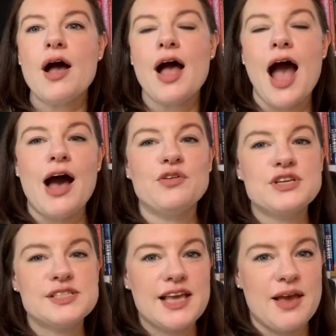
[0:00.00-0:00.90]
How
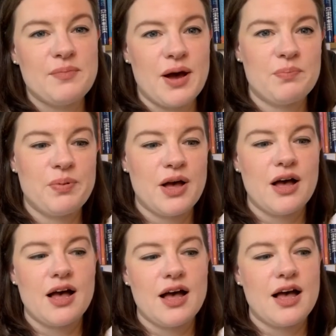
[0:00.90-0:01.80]
this came up,
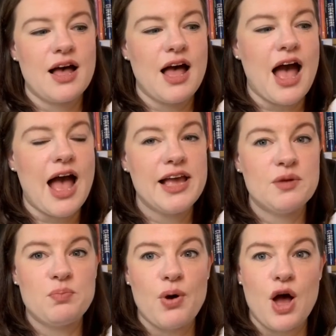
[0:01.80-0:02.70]
I
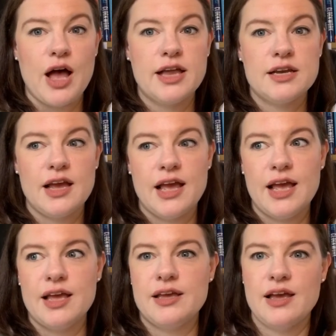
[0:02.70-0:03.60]
had bought
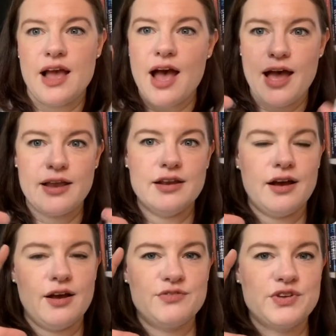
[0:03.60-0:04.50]
a head
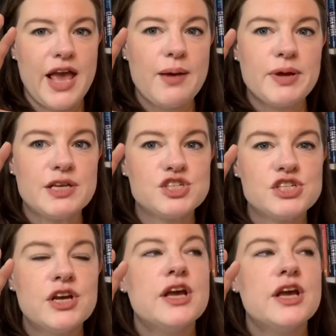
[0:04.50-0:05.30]
of cabbage,